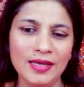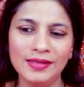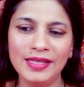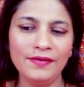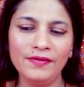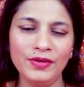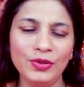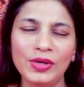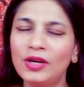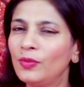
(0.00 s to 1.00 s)
You
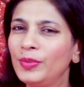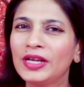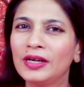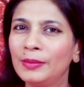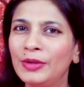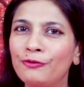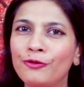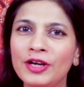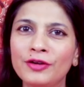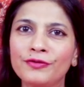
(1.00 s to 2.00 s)
cannot become a
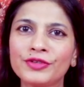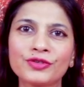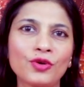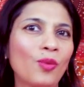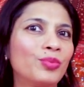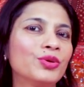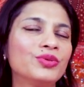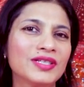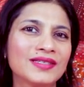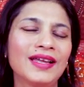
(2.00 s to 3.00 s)
friend of a Scorpio
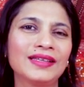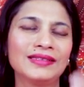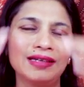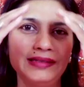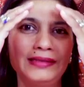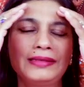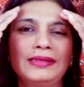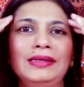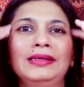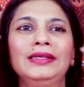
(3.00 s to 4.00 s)
just like that.
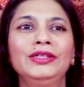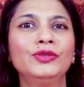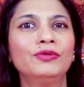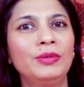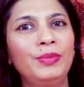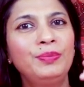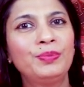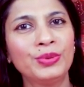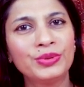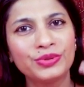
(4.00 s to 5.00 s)
You will be
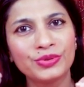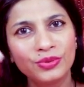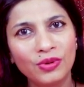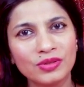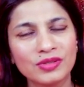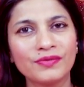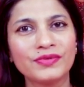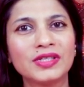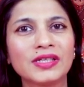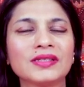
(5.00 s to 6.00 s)
put through lots
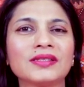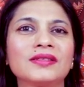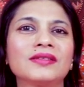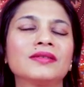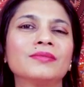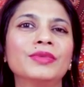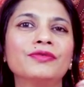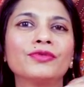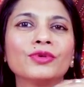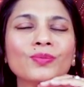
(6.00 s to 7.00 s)
of tests
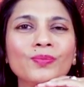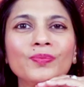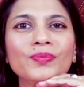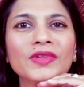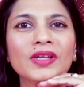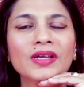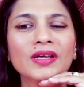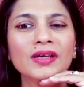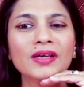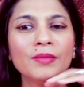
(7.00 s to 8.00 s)
before
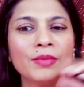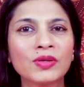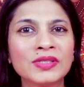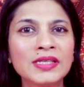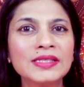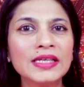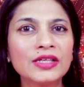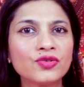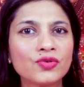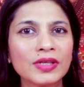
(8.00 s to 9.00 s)
because they
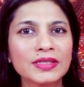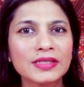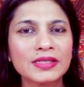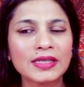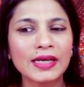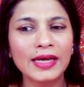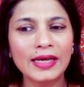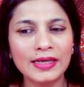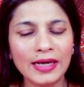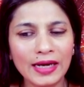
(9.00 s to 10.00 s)
seek trust.
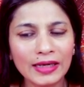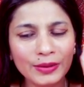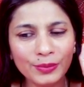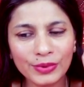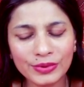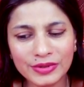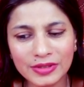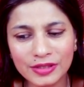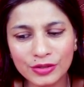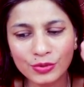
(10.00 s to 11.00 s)
And I
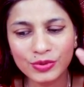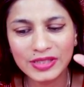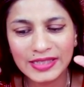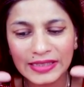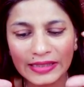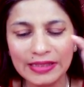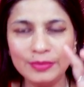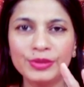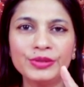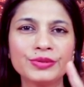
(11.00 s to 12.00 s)
wanted to dig
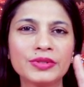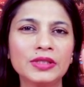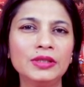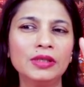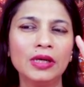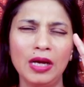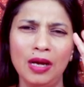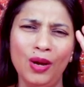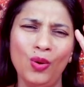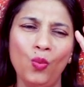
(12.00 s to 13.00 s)
deeper to see
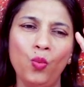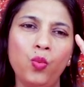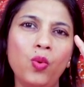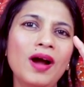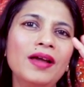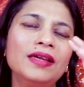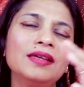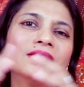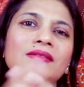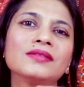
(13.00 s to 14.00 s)
why
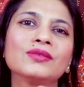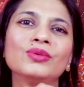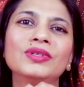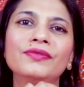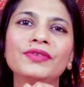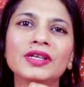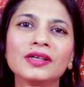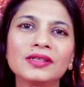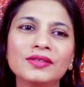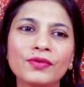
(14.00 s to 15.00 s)
is it so
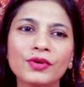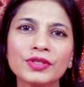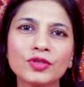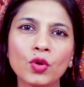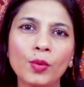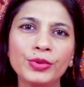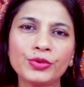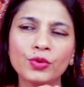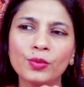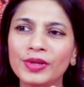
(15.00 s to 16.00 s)
difficult for a Scorpio
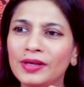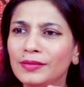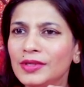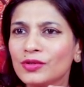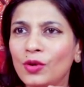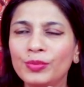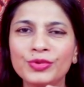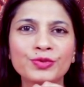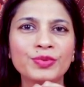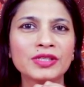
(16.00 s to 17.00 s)
to open. And the Scorpio
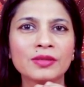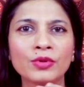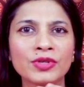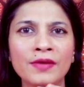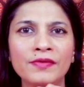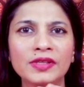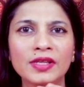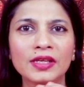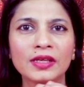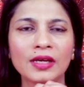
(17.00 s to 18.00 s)
speaks about
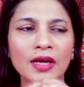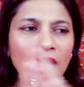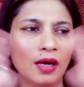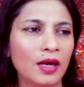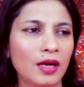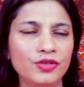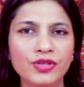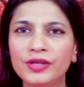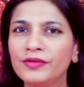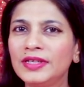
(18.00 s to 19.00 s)
everything.
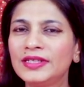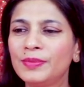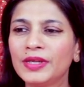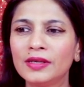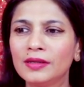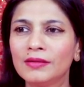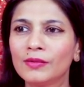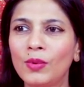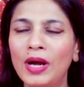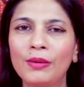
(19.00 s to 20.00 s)
Generally speaking,
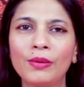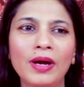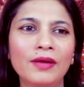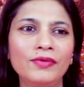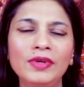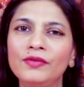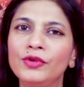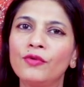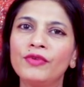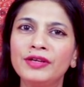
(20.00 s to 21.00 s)
wow, I feel
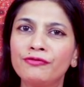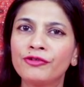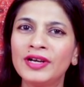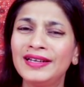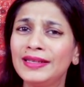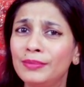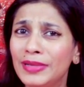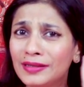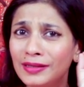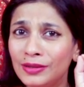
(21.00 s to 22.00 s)
you're very friendly.
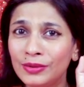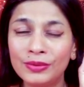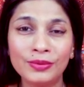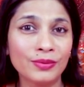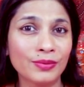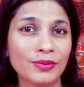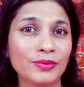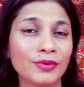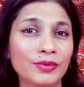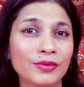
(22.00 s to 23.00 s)
But no.
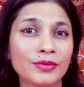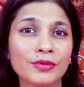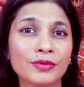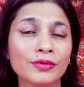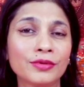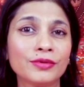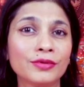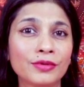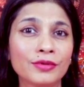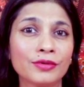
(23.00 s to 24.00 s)

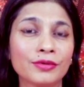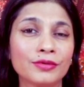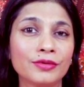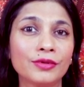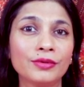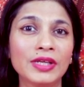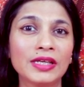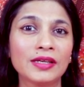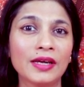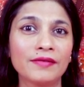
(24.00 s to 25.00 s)
Don't
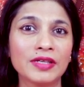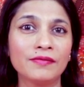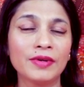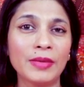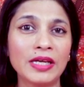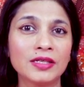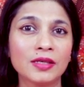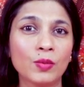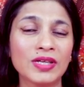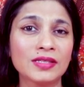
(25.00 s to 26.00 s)
get carried away, my
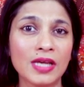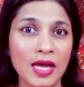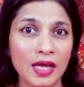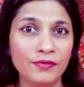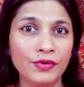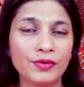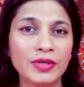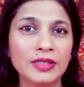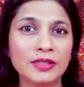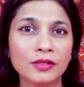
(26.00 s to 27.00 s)
dear ones, if you're
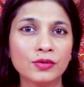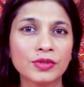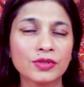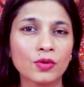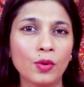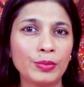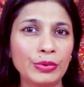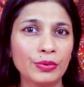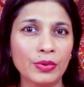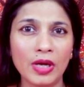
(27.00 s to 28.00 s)
related to a Scorpio.